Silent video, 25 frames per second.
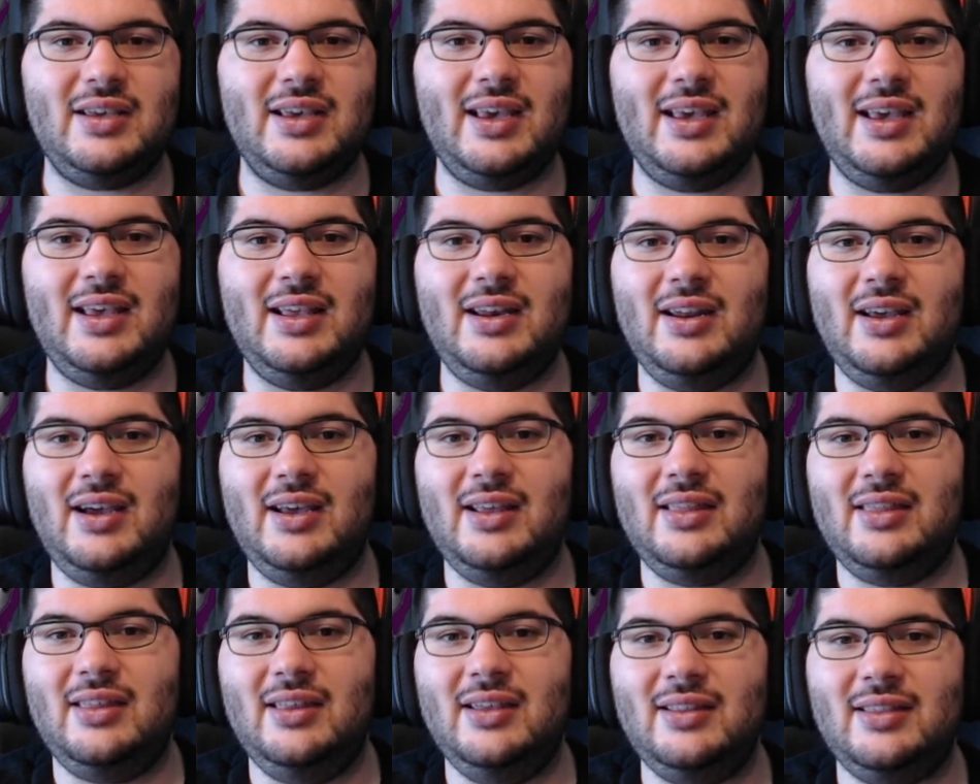And I
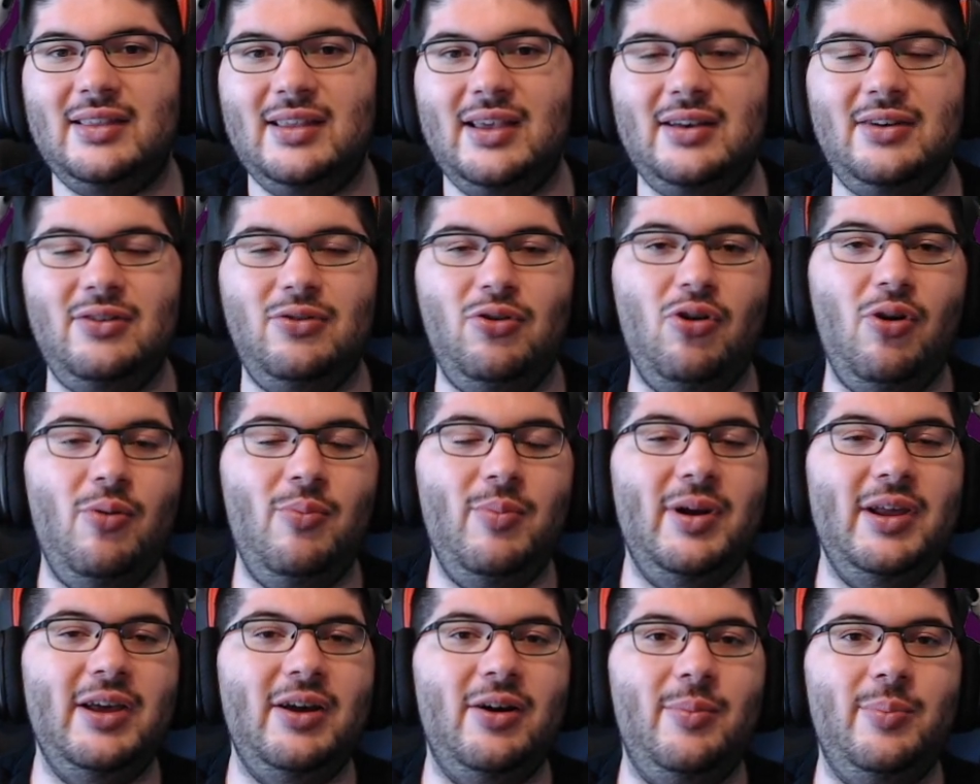think that
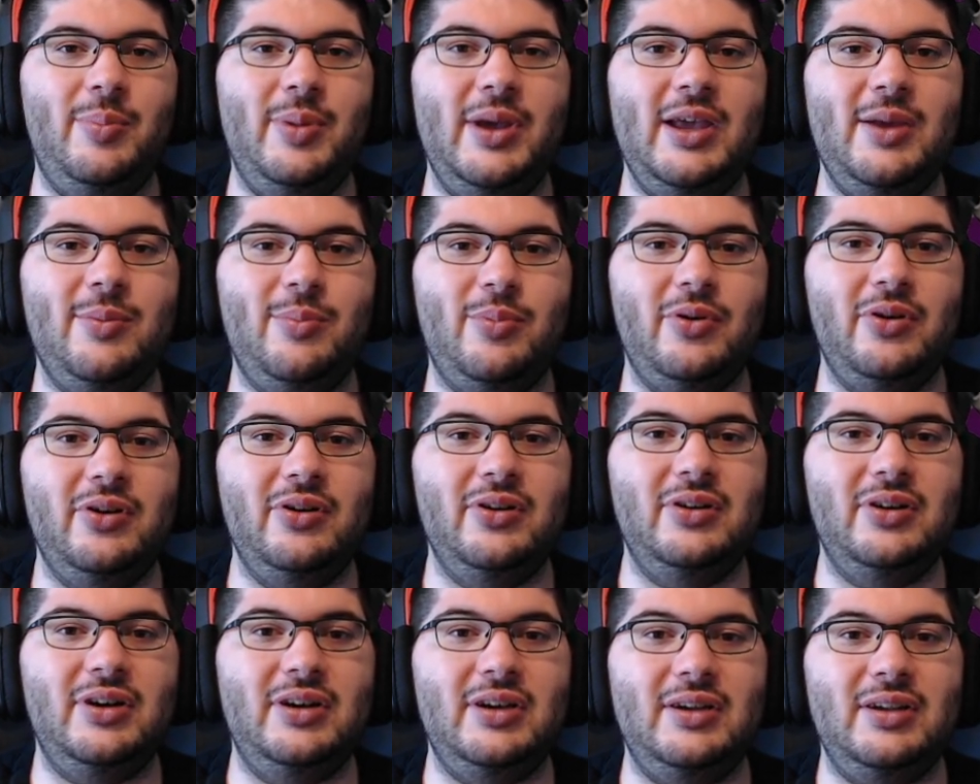normally on
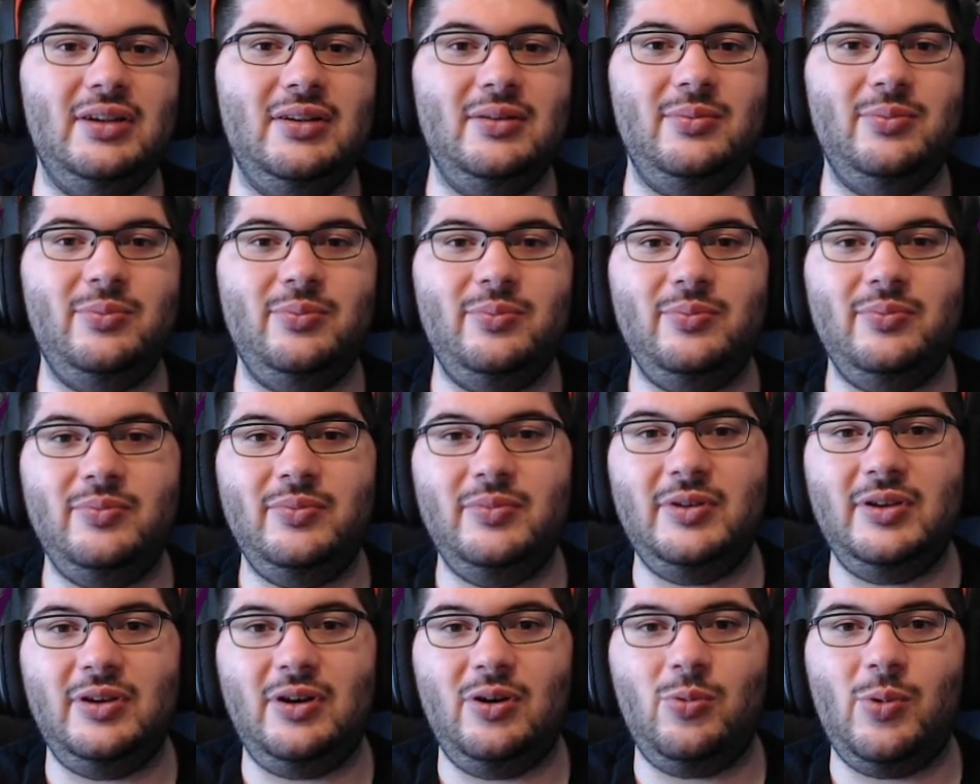paper,
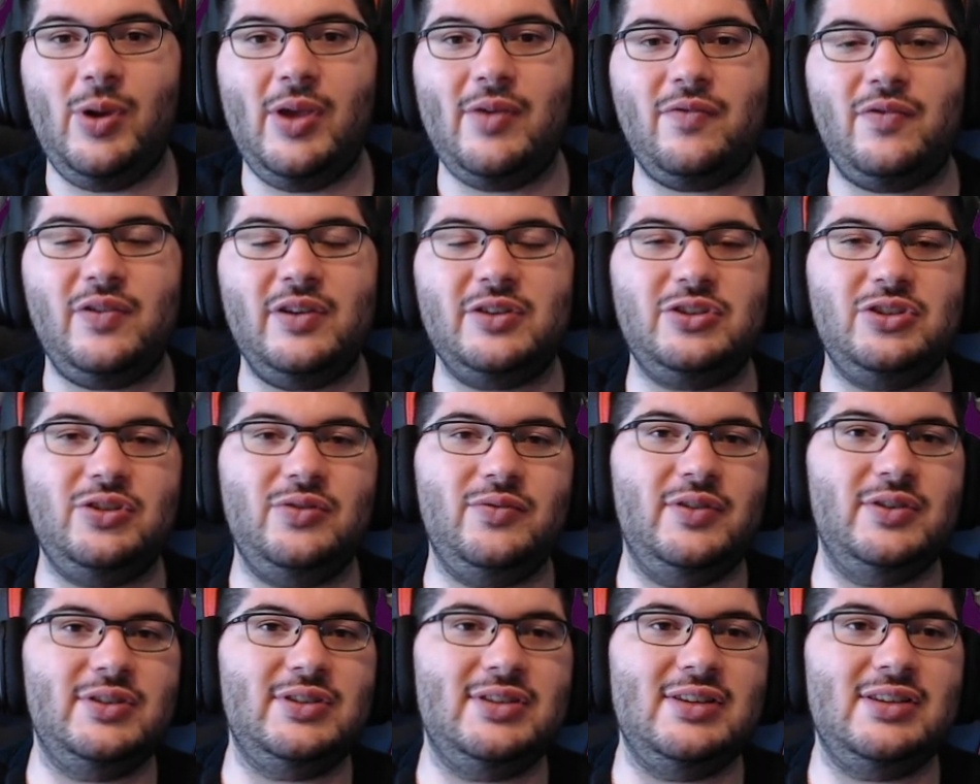away fixture
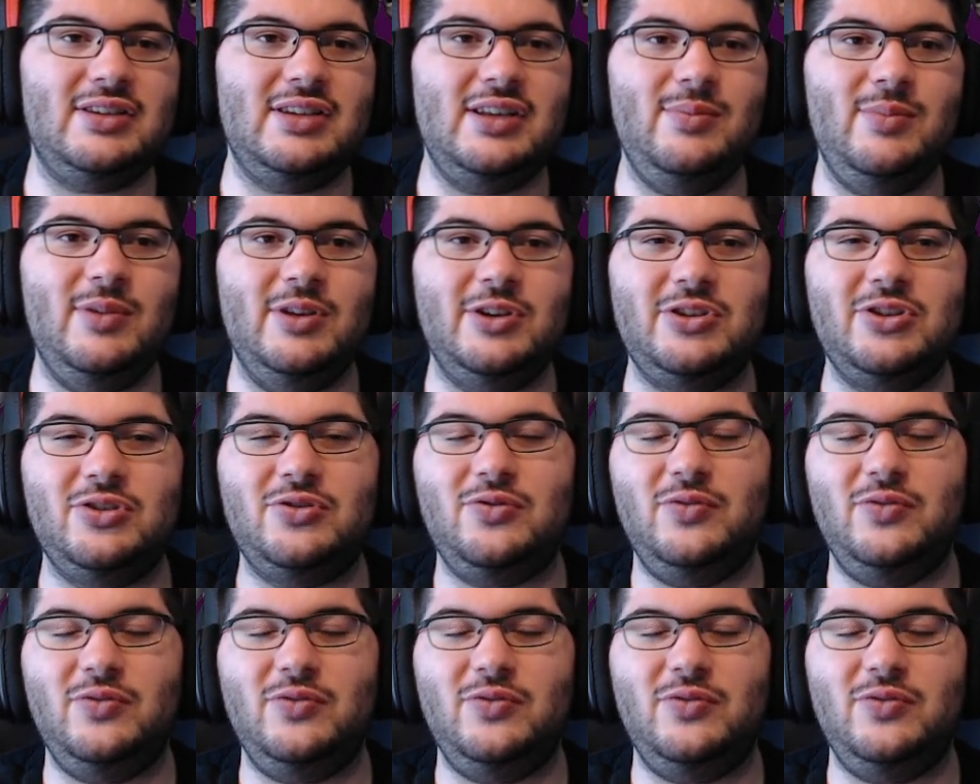versus the team that just